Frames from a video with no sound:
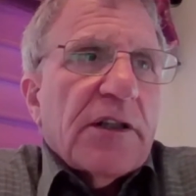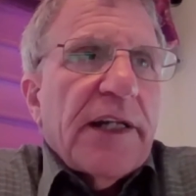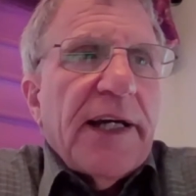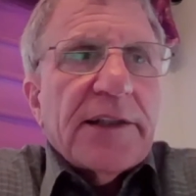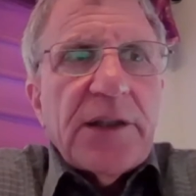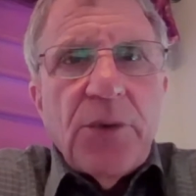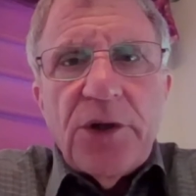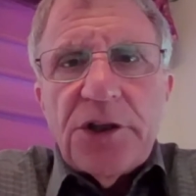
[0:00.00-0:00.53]
heart
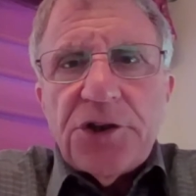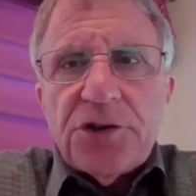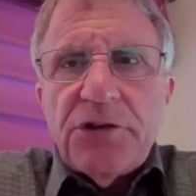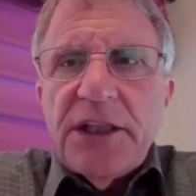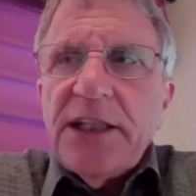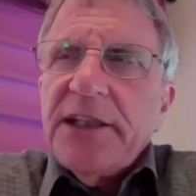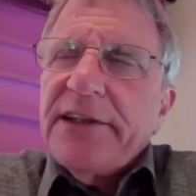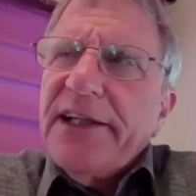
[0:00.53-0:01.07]
attack, they want
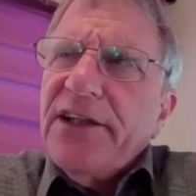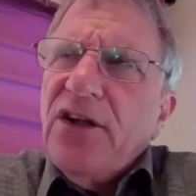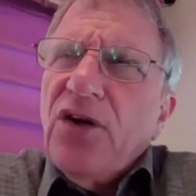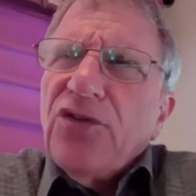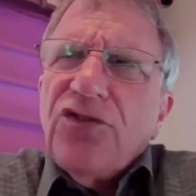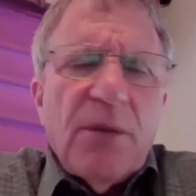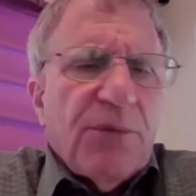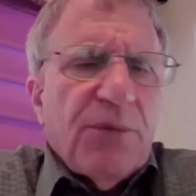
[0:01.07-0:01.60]
to treat it. They
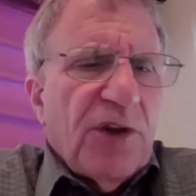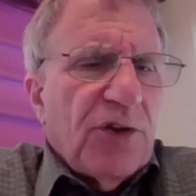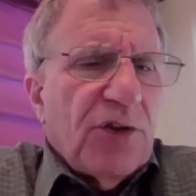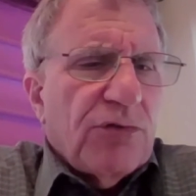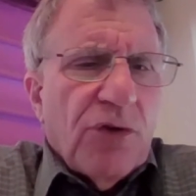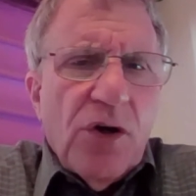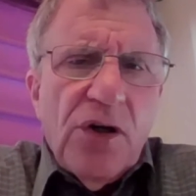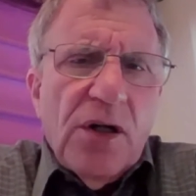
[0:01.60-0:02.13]
know
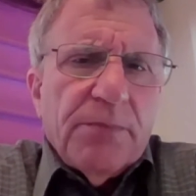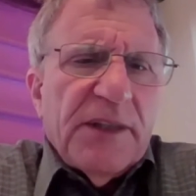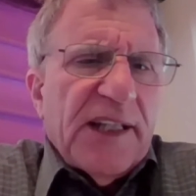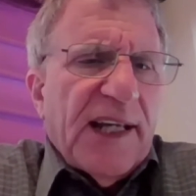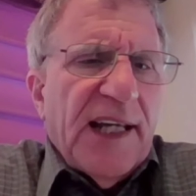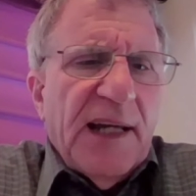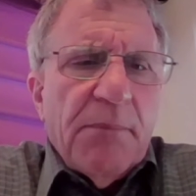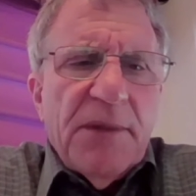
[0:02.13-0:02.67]
something's wrong,
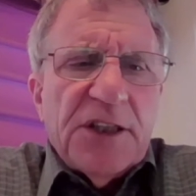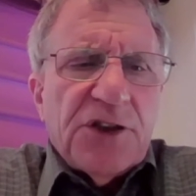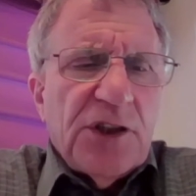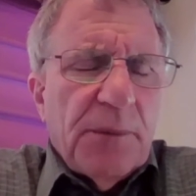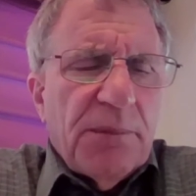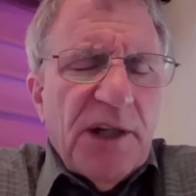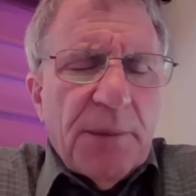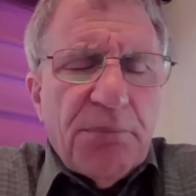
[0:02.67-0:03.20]
but they can't
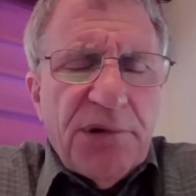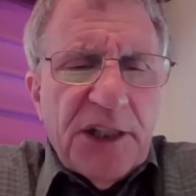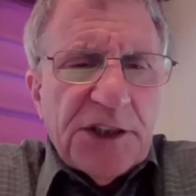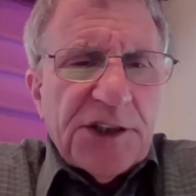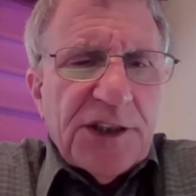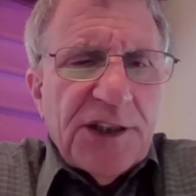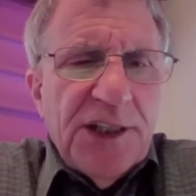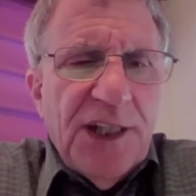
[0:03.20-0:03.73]
measure your blood
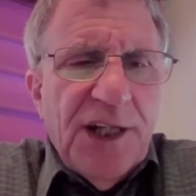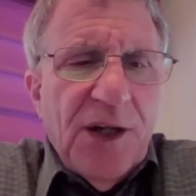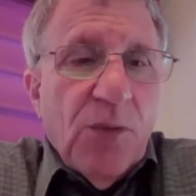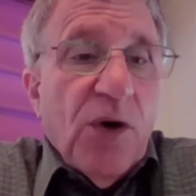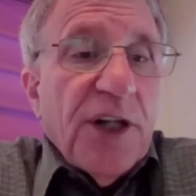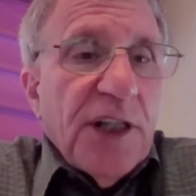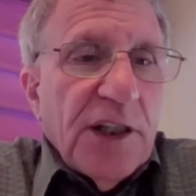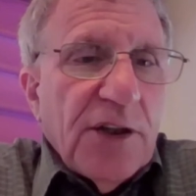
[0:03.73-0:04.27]
pressure.
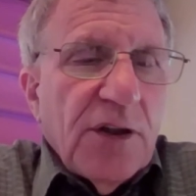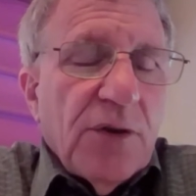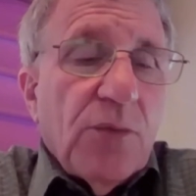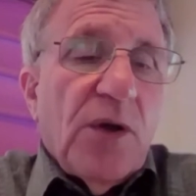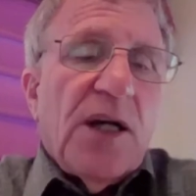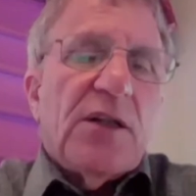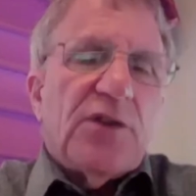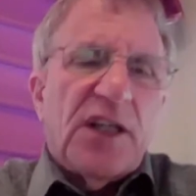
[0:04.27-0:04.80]
What do you
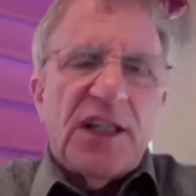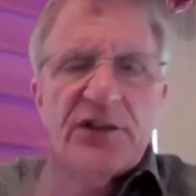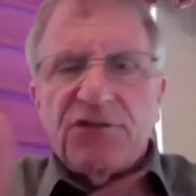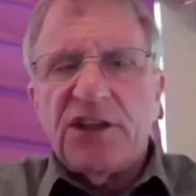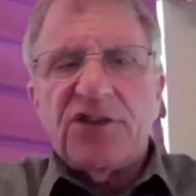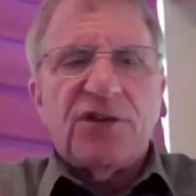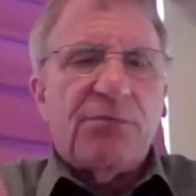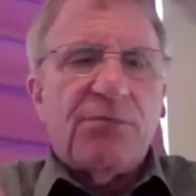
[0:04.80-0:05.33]
do? Well, you
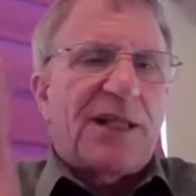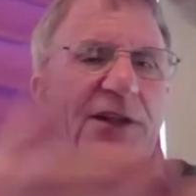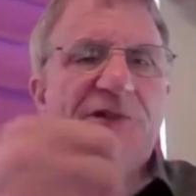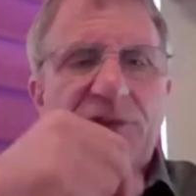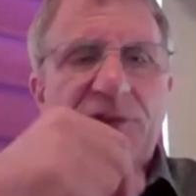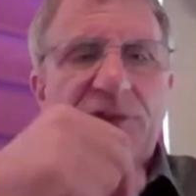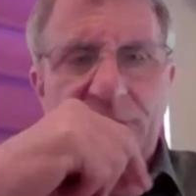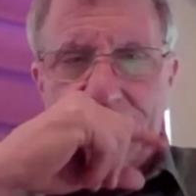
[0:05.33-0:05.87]
give this
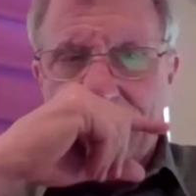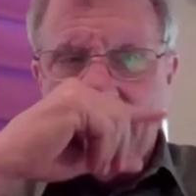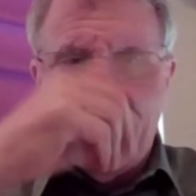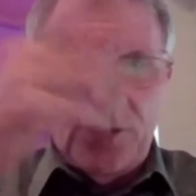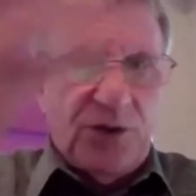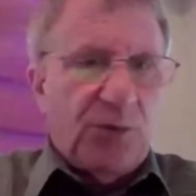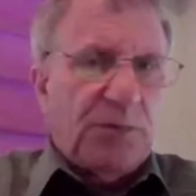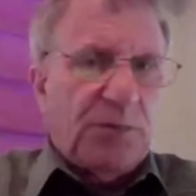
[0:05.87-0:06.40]
medicine, and
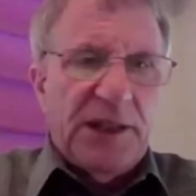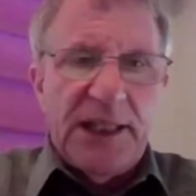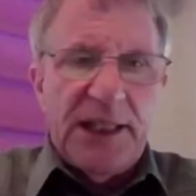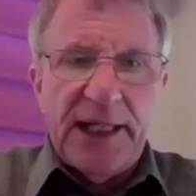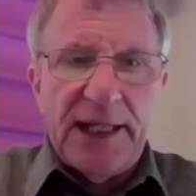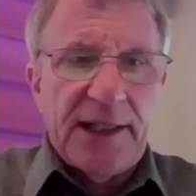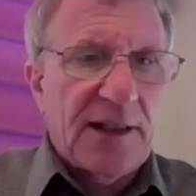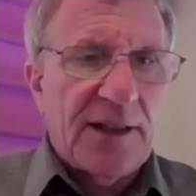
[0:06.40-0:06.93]
so you would be
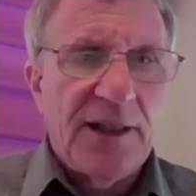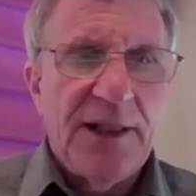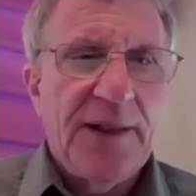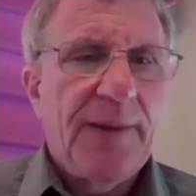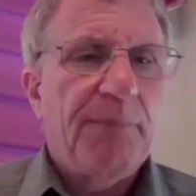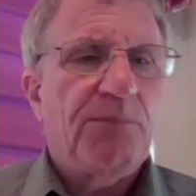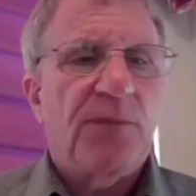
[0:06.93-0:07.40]
getting,